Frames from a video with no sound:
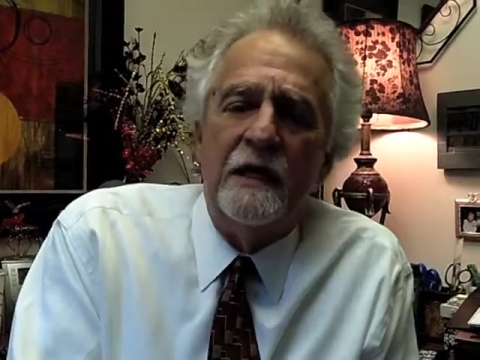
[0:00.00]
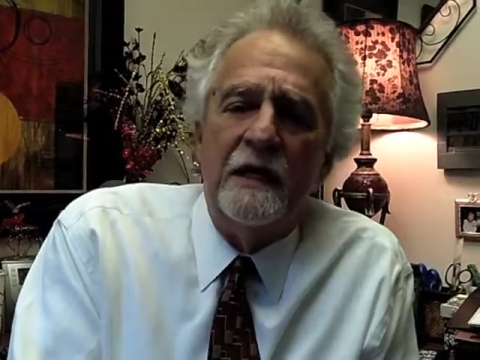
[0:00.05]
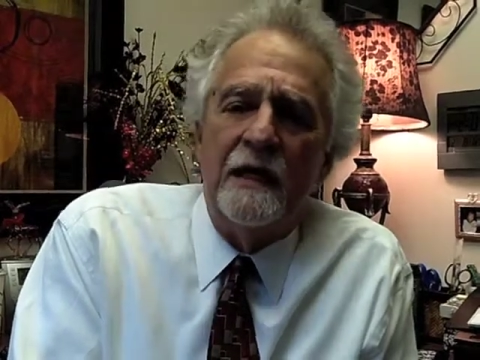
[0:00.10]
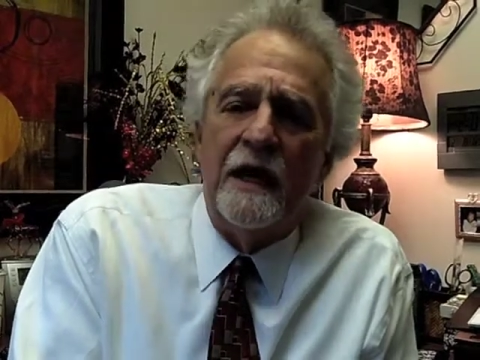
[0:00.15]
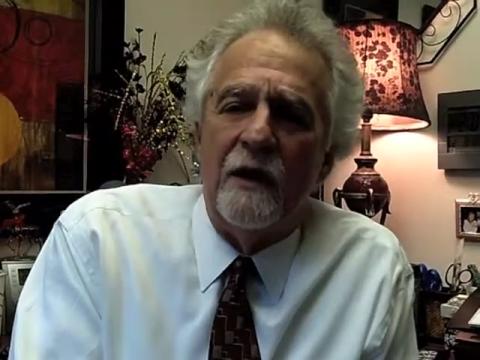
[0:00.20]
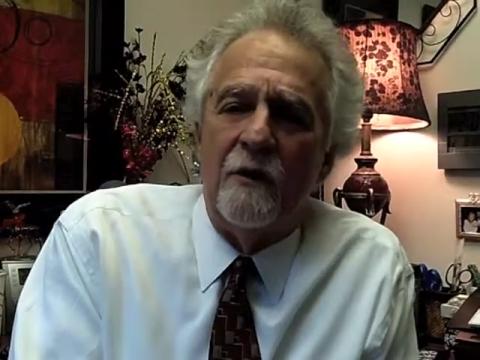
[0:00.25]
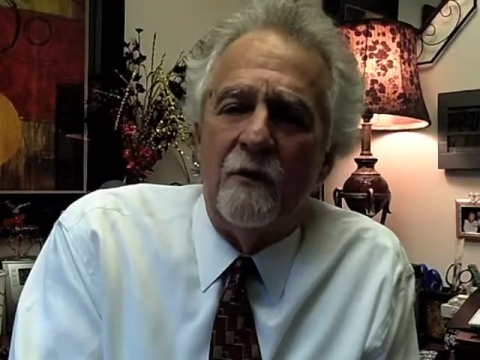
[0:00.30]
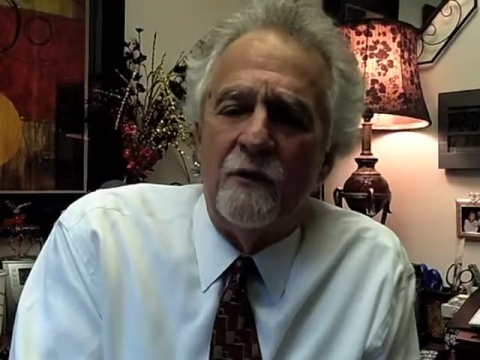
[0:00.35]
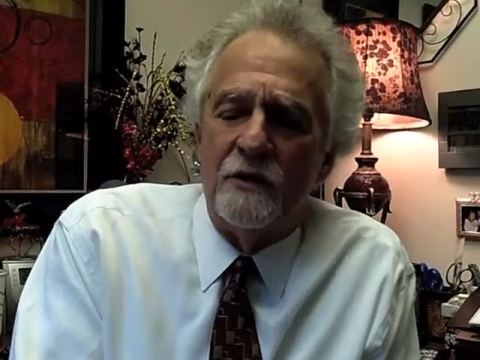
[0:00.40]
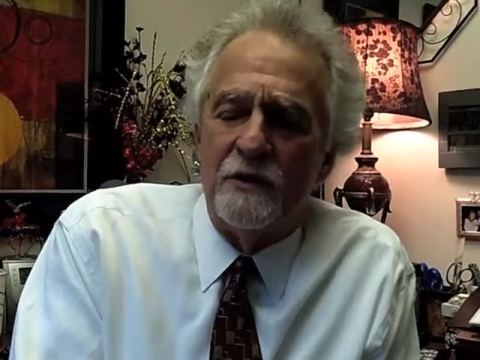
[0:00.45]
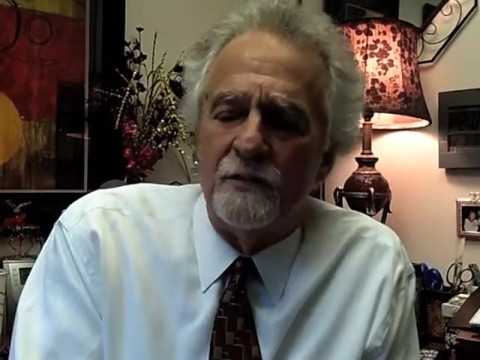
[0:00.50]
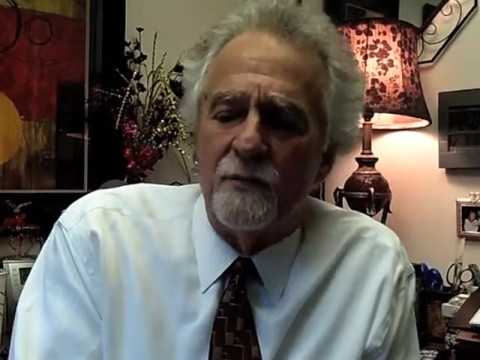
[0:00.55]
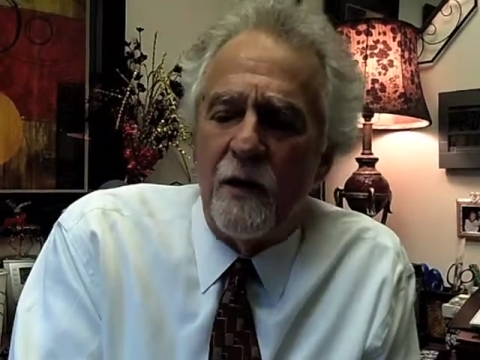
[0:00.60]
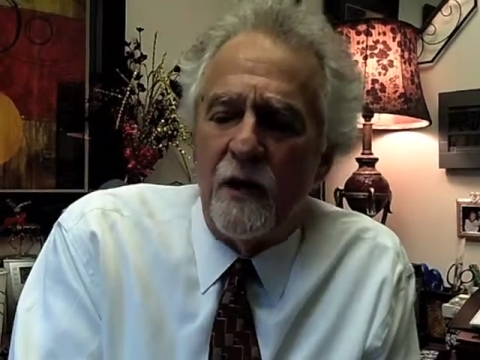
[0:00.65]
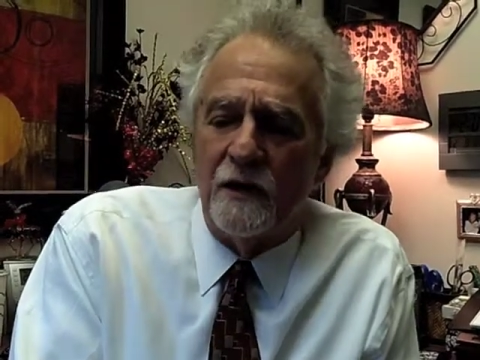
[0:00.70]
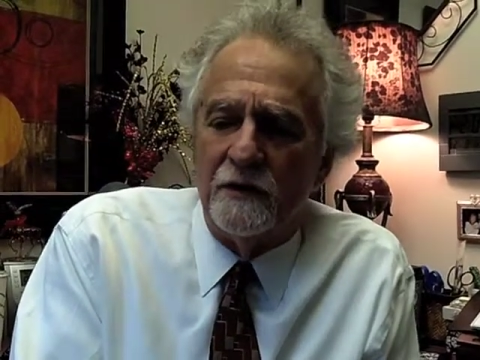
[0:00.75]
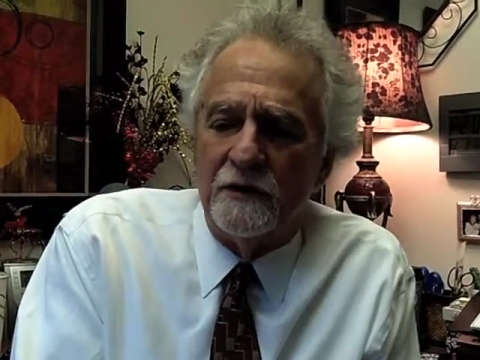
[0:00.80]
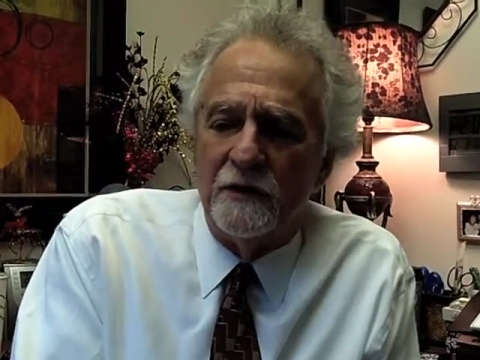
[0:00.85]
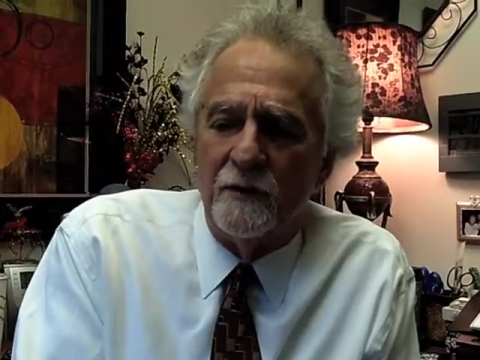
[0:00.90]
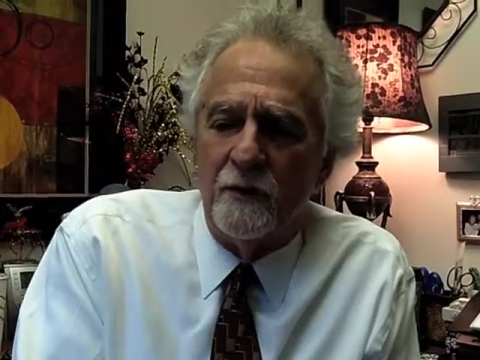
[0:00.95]
in a
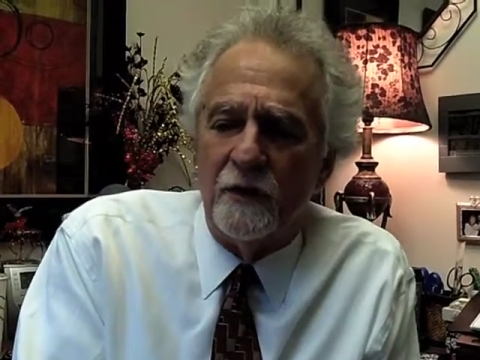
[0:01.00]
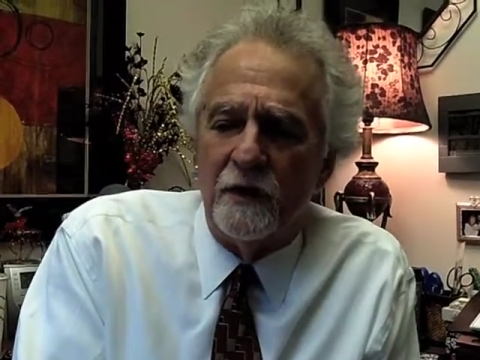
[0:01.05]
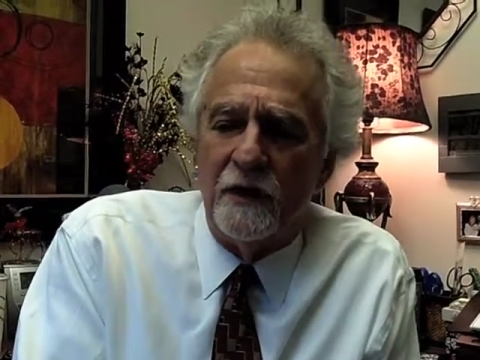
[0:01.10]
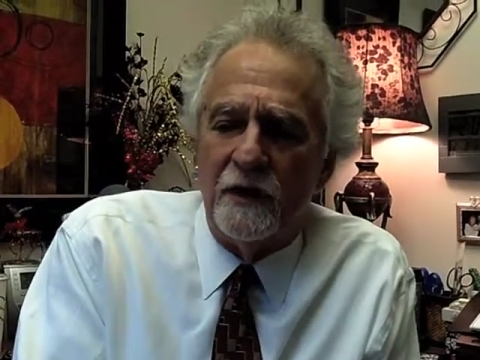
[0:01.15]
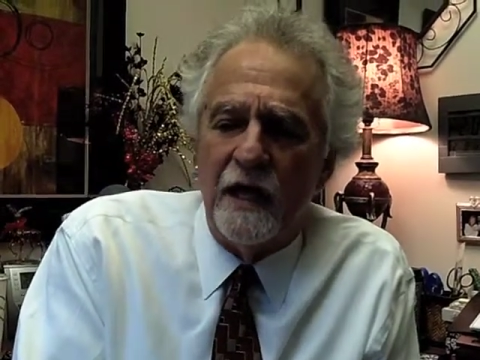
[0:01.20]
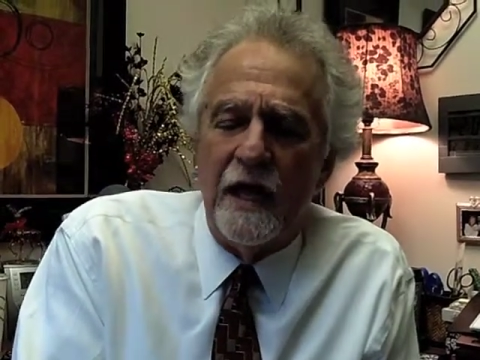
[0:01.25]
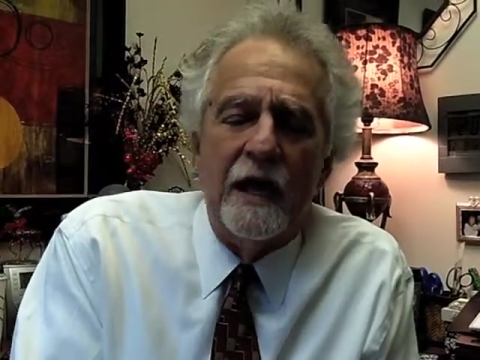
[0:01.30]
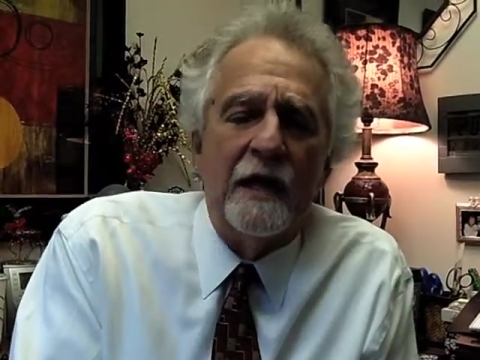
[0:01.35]
responsible